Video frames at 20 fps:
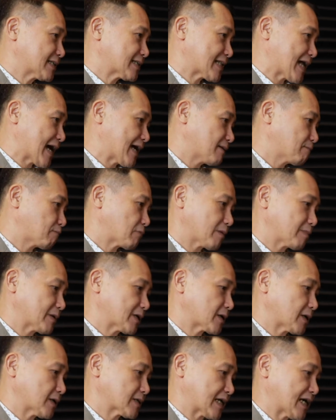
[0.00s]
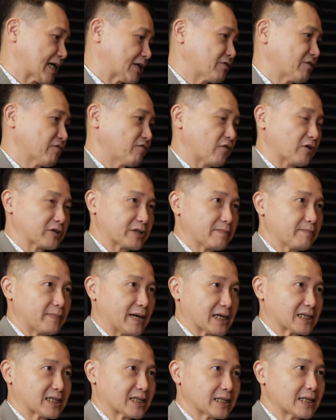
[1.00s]
This stand probably costs
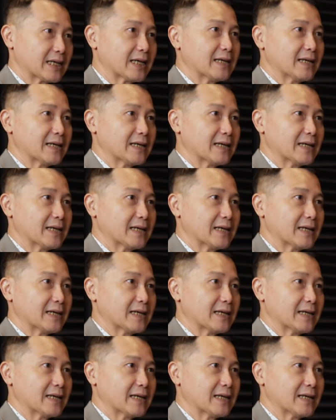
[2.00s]
$140